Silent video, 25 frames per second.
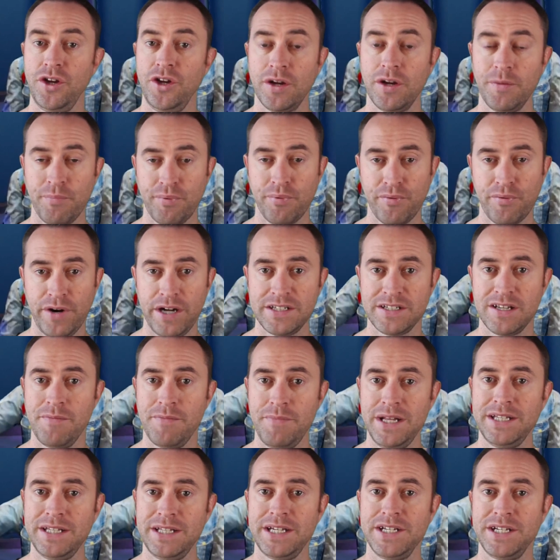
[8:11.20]
you can press a
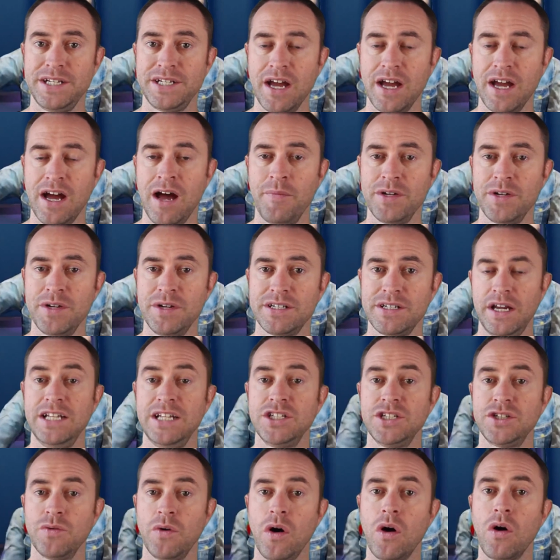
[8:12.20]
mintage garment
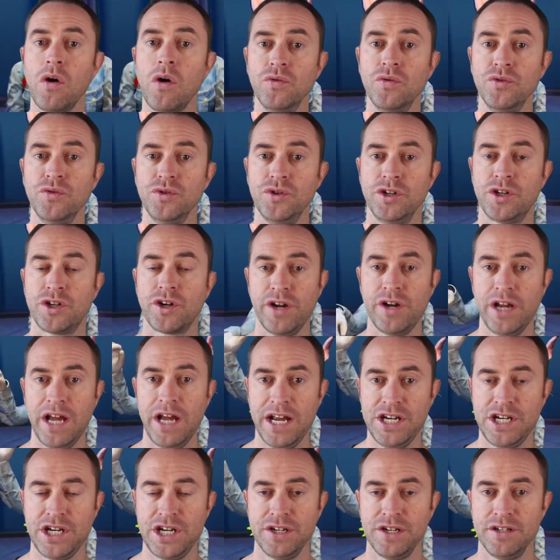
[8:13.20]
into a whole new
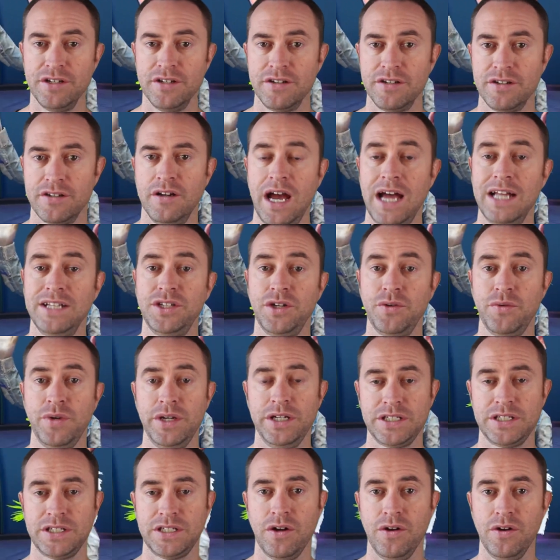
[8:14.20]
creation, and
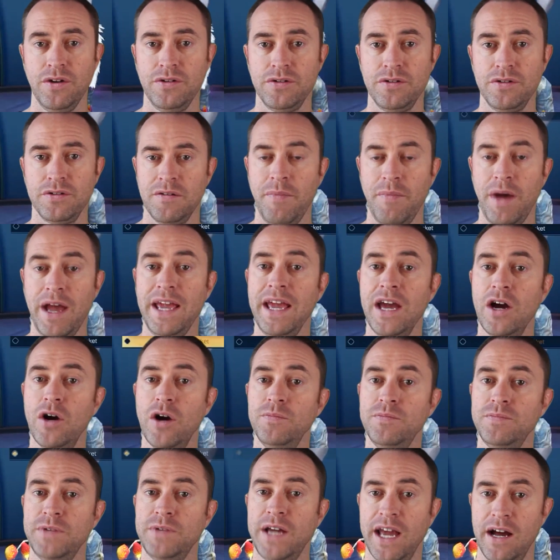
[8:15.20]
doing so may
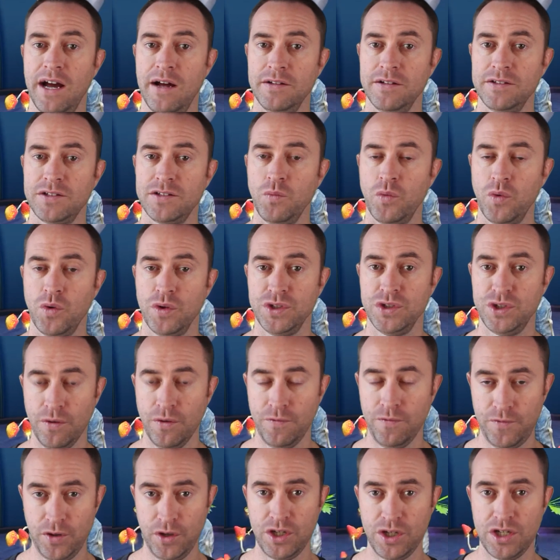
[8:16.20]
help count towards your
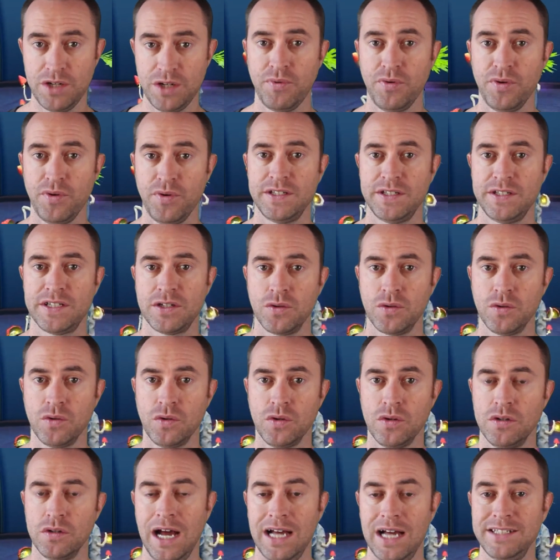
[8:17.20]
FuturePoints
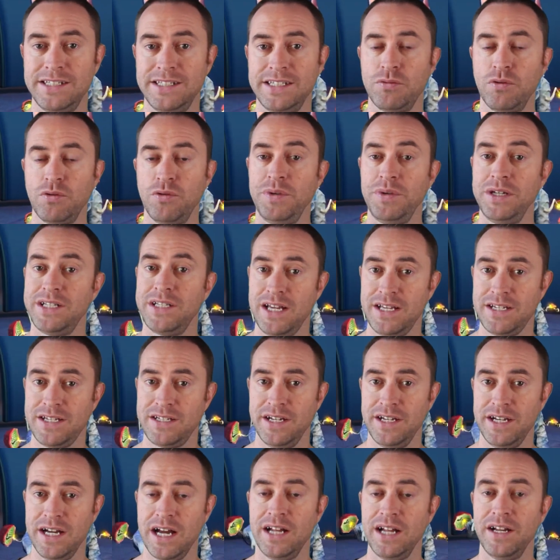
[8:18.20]
score, as this would be
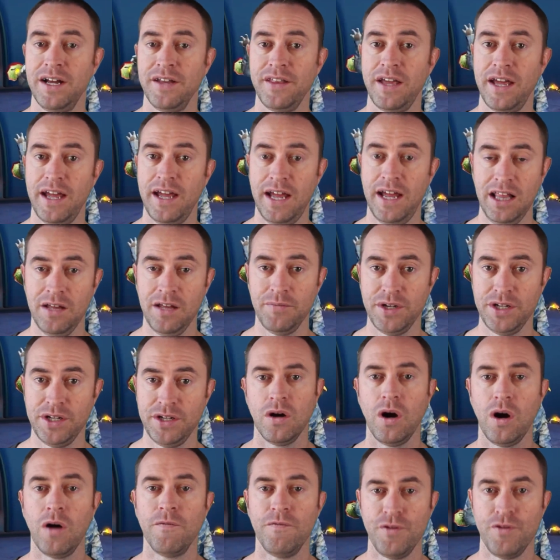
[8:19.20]
testing another element
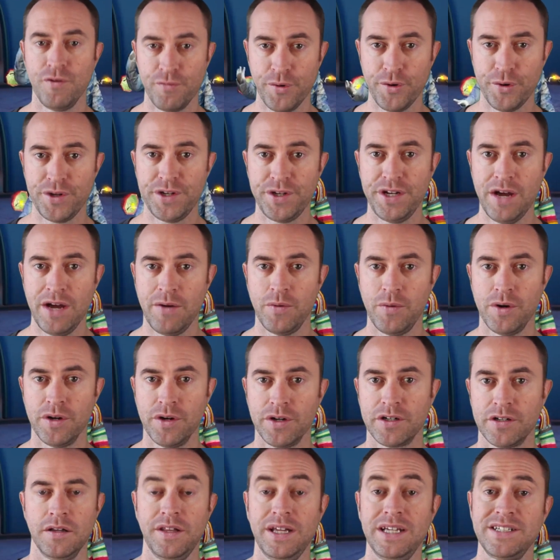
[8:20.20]
of the root
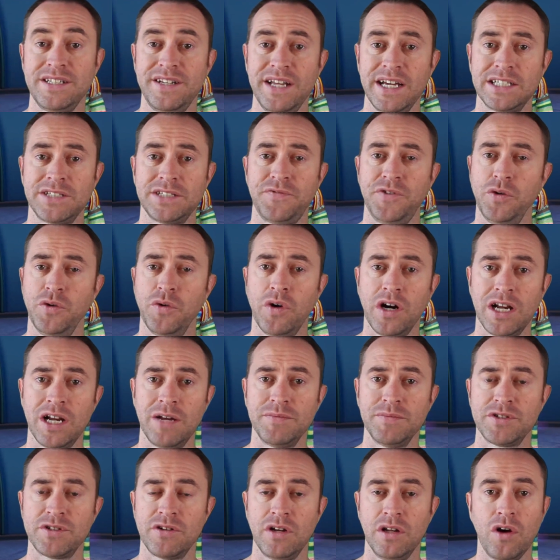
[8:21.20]
network. These next few
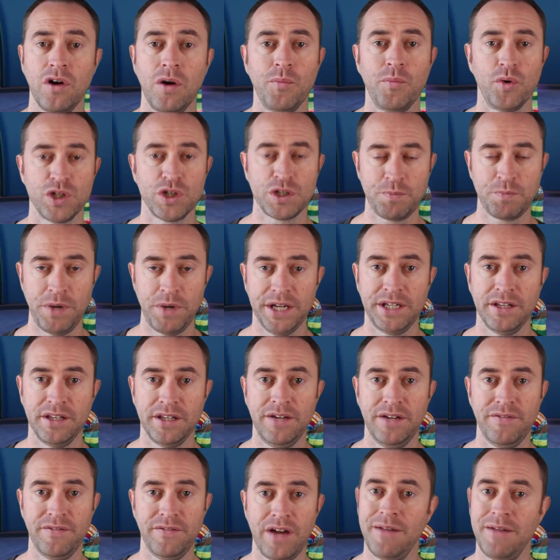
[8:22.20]
items are a lot more
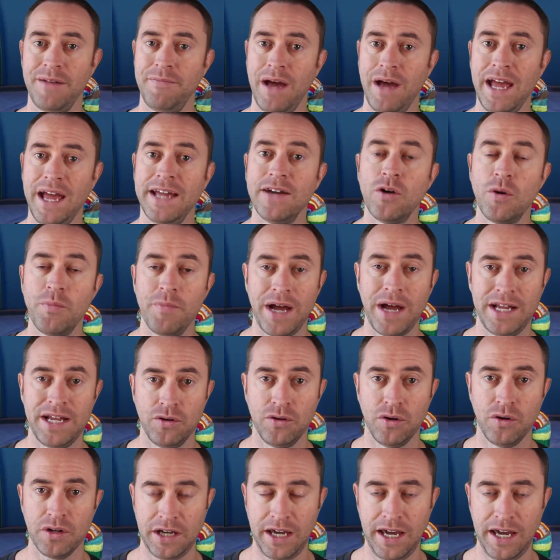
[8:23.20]
speculative and may or may
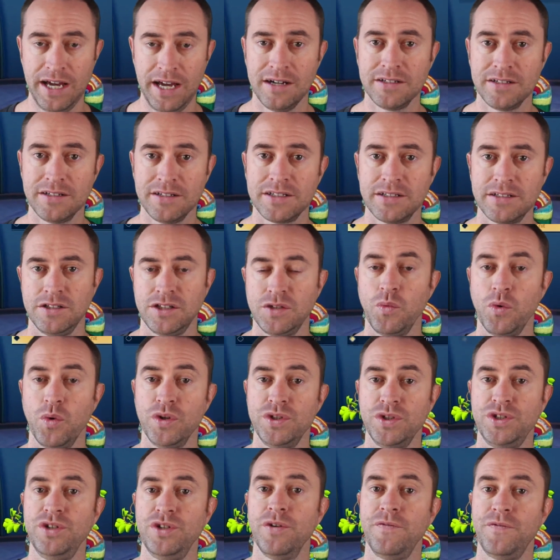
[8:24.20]
not count
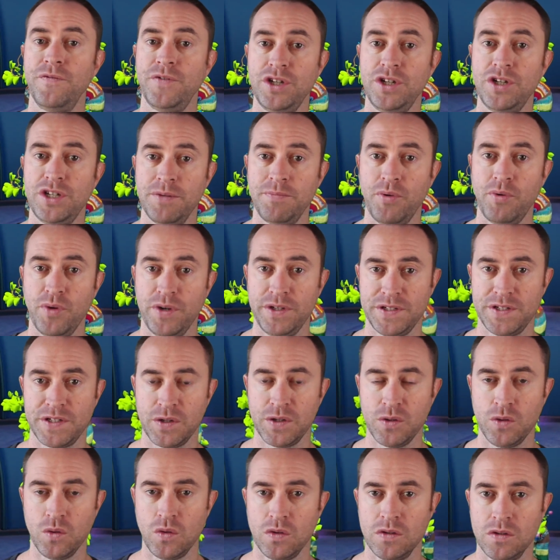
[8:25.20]
towards your FuturePoints
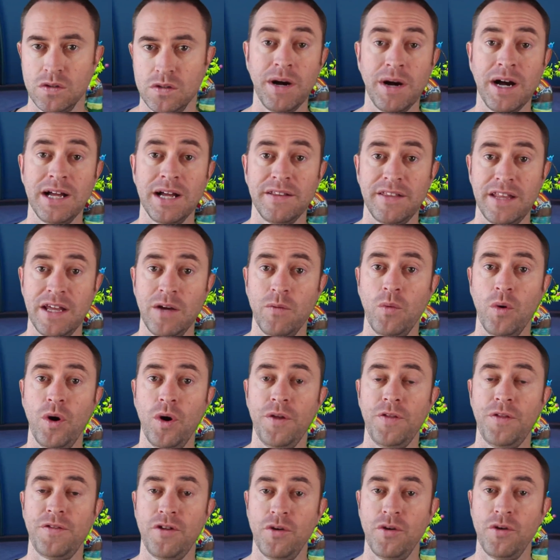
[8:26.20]
score, but they're
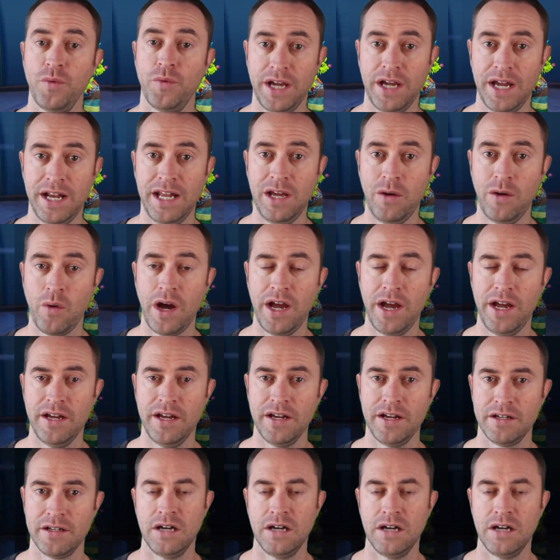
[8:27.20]
worth doing anyway,